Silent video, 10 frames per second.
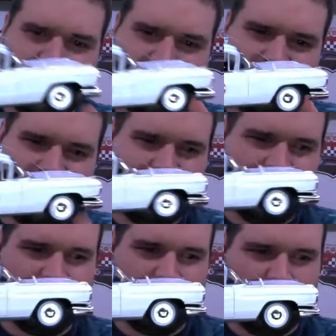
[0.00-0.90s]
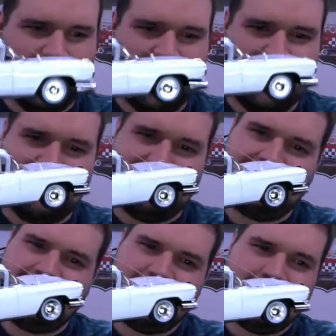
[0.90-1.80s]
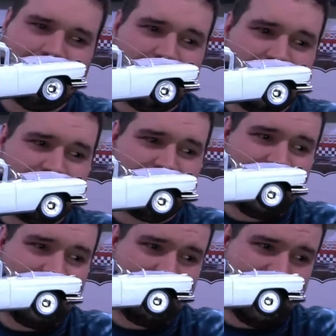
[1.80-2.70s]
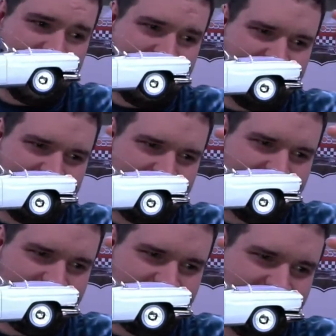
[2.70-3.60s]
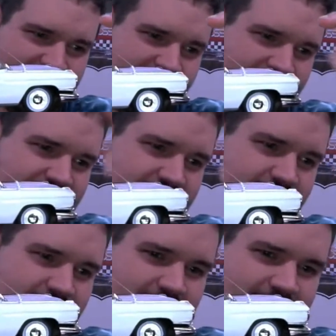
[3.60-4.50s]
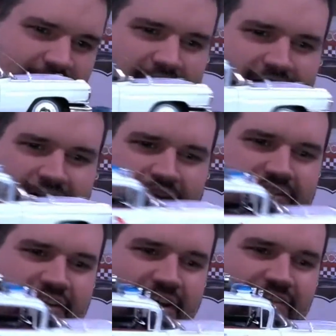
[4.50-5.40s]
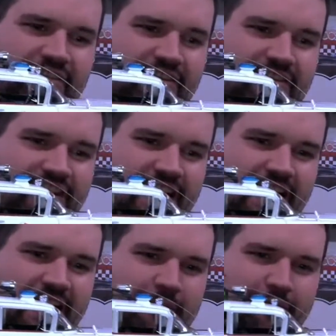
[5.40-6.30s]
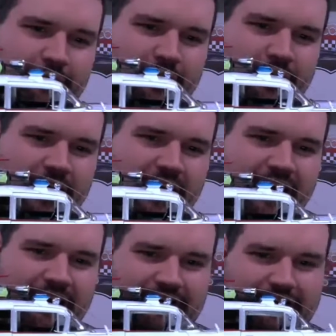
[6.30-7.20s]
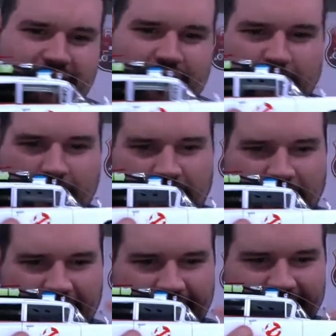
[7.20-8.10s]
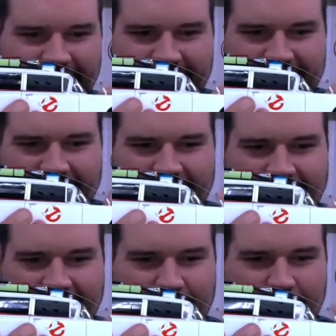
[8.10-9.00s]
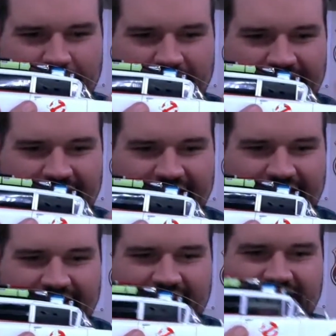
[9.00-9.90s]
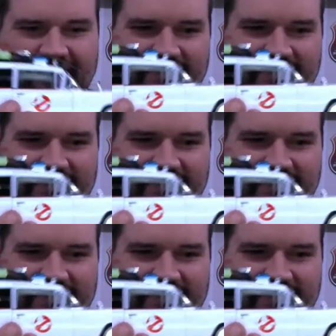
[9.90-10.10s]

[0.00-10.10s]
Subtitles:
it's Jared White, the J-Man 6'3", just in time for October, the spooky season.